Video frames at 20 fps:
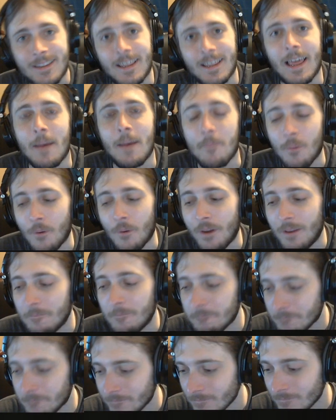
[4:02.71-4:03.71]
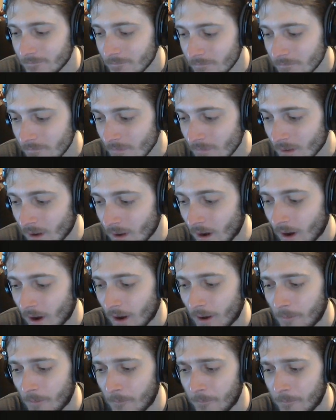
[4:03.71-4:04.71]
get to that point.
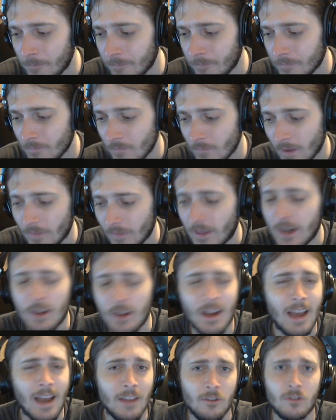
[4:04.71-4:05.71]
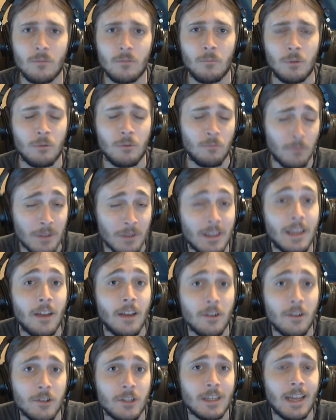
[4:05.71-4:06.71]
And then you guys would
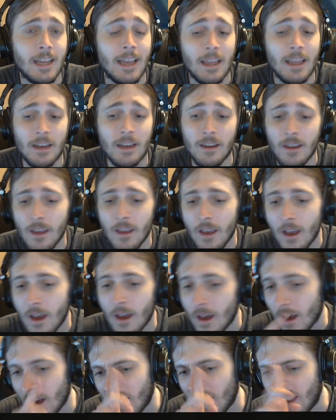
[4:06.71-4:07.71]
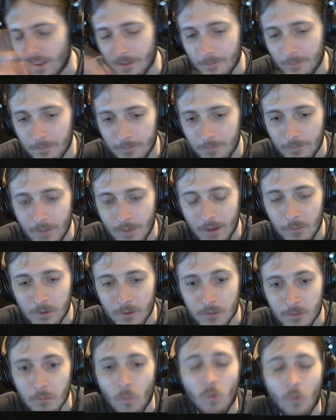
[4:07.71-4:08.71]
really understand. It
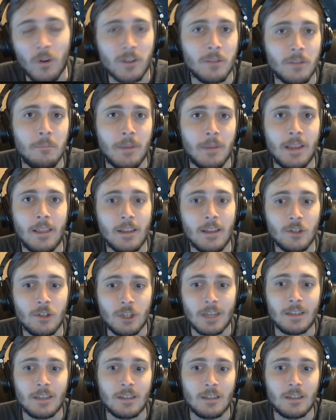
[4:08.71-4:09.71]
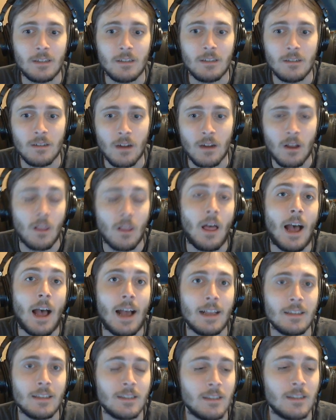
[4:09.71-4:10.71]
was more to me than just a
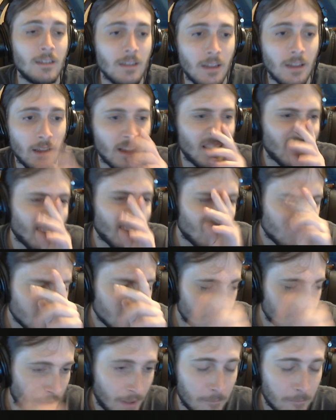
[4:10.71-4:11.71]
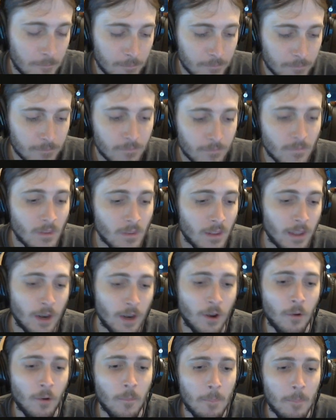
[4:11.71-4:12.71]
class, but
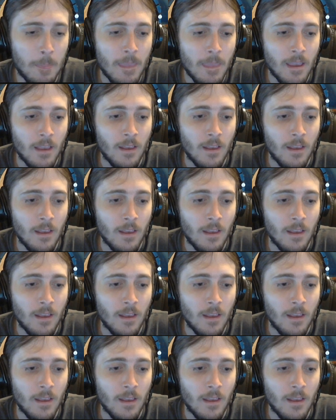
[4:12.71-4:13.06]
you know,